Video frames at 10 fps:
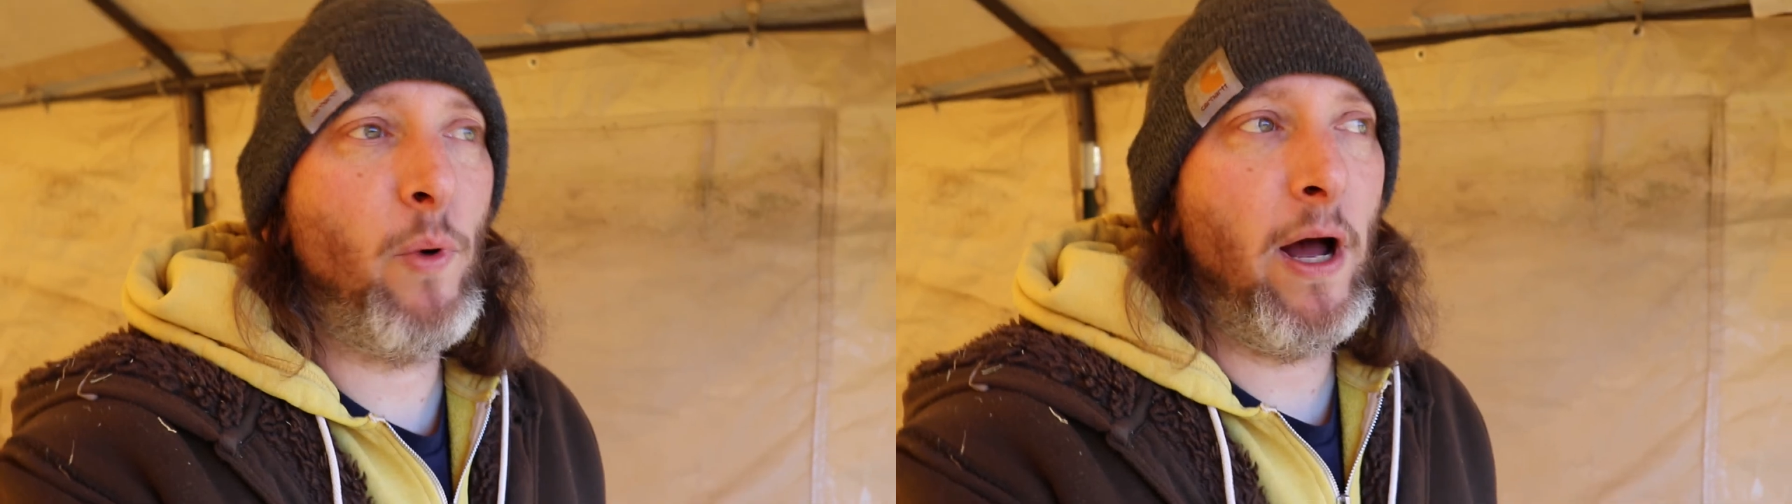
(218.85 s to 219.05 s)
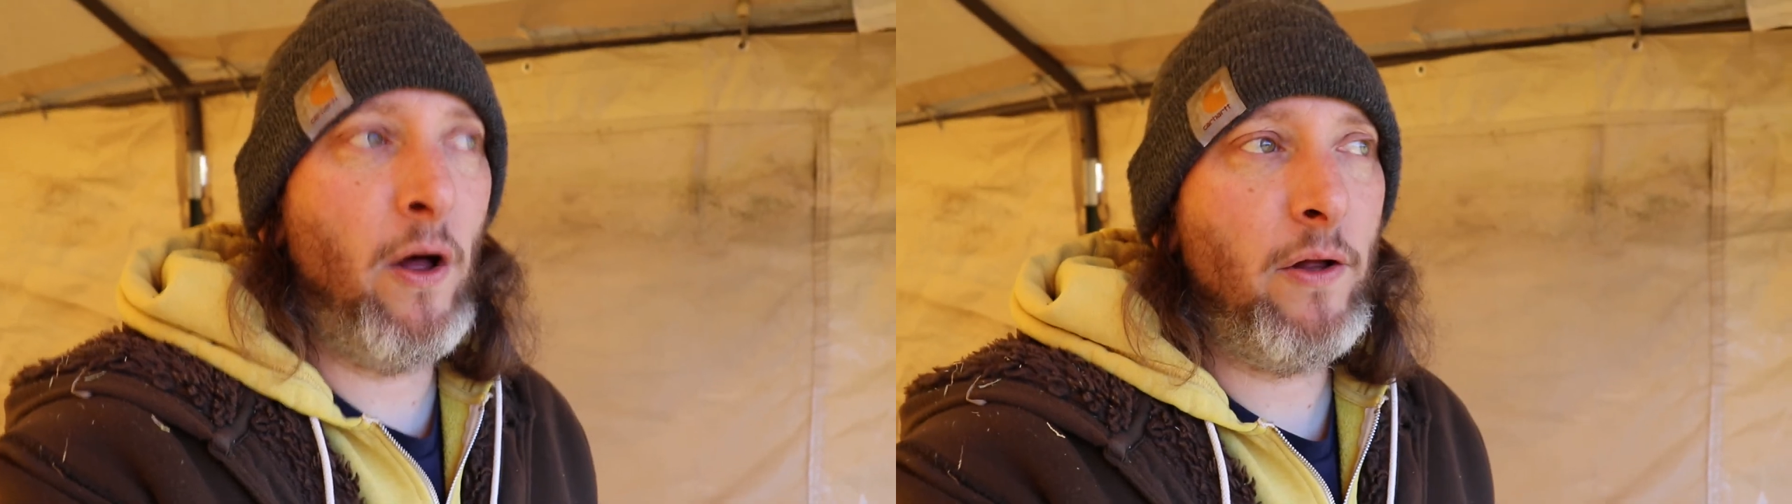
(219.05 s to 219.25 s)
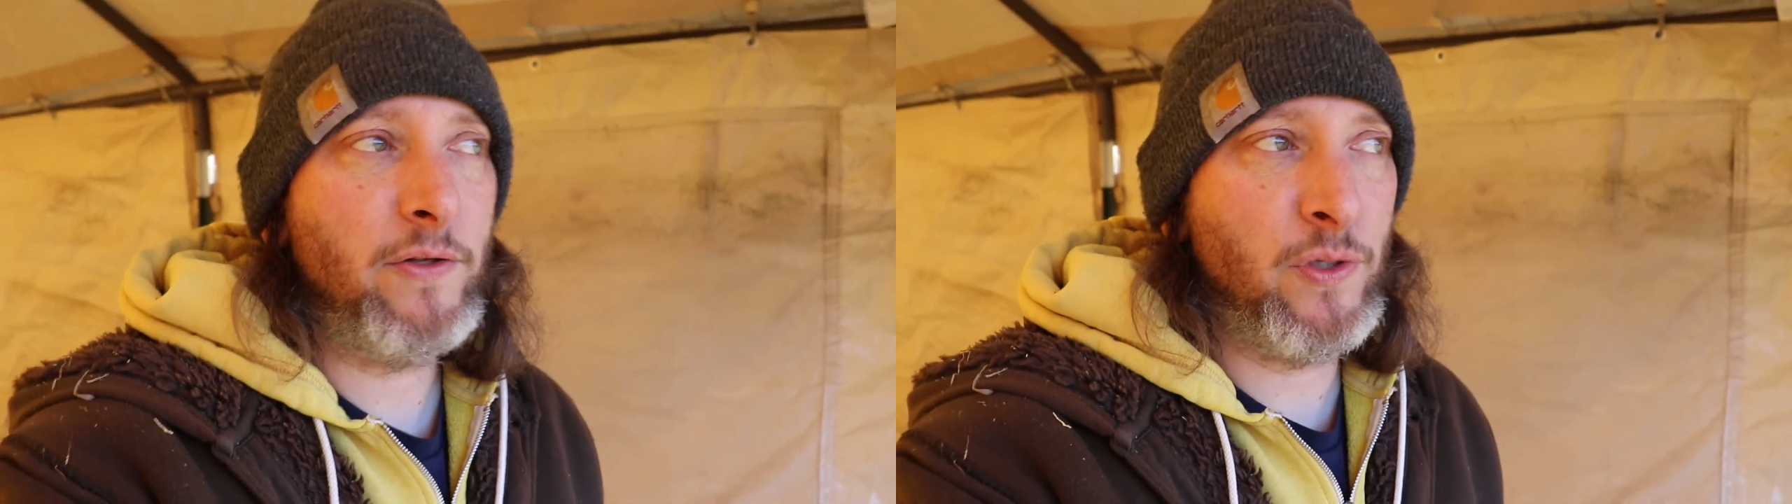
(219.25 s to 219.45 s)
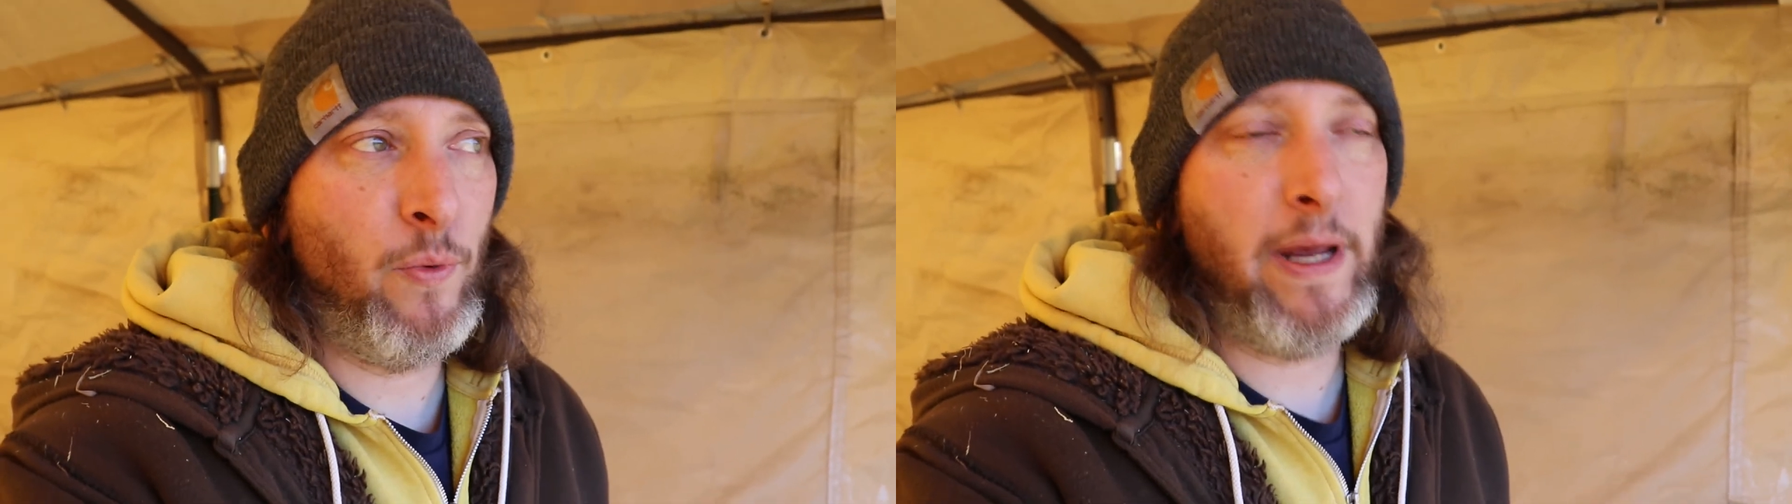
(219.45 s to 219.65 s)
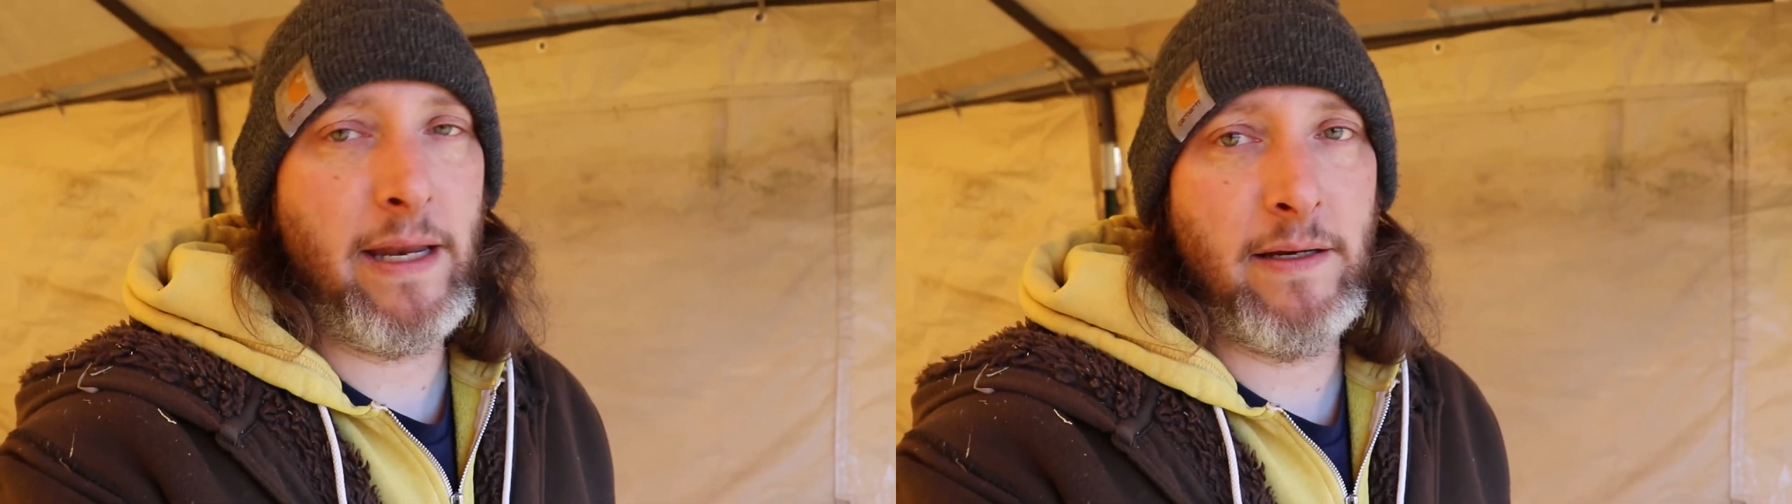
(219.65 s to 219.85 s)
well to
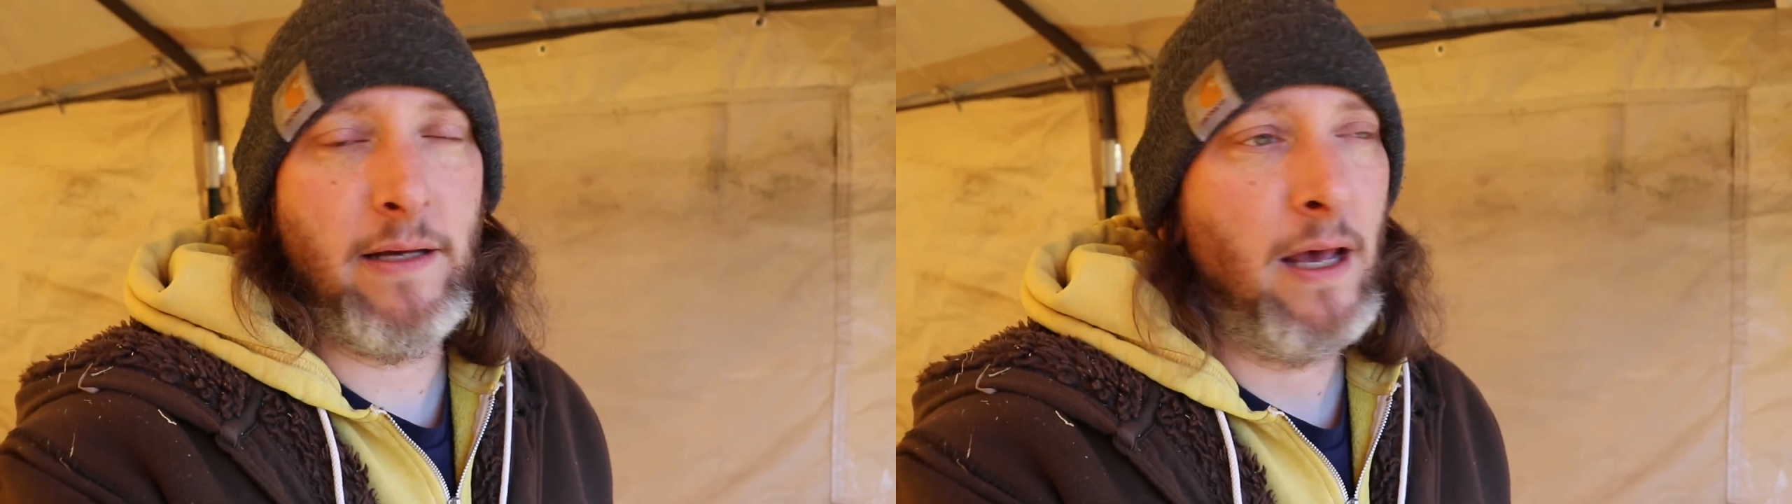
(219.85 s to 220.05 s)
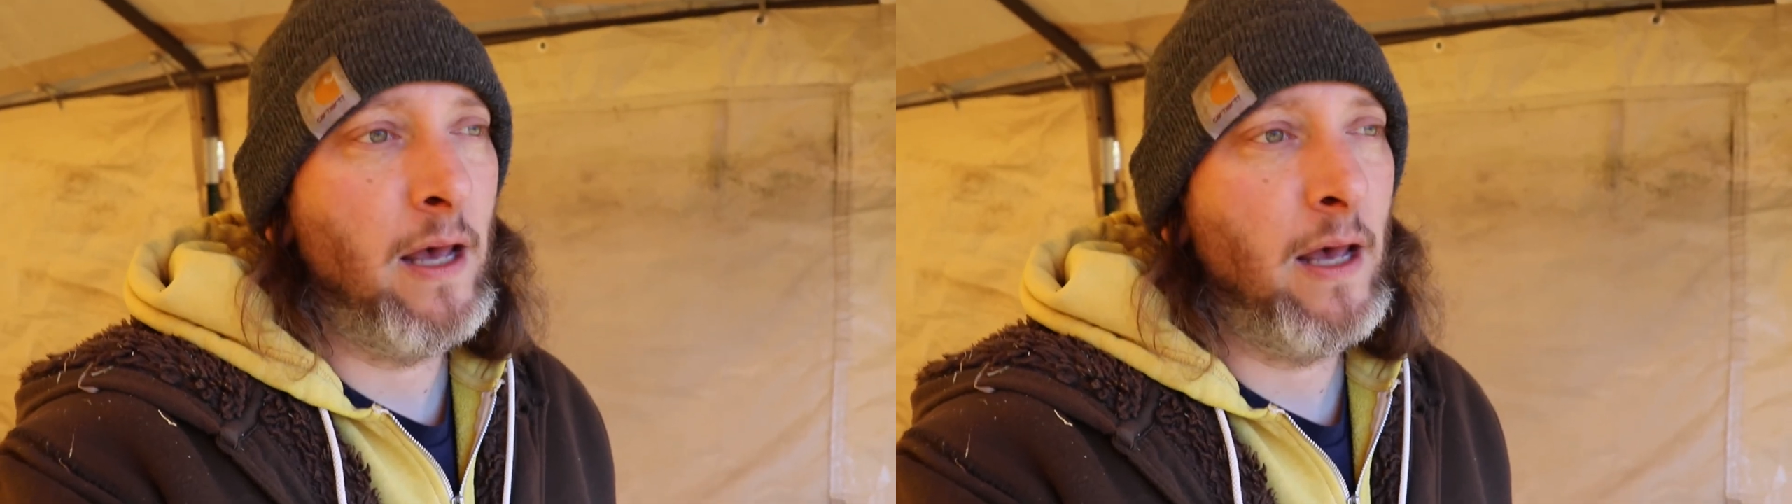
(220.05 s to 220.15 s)
wind.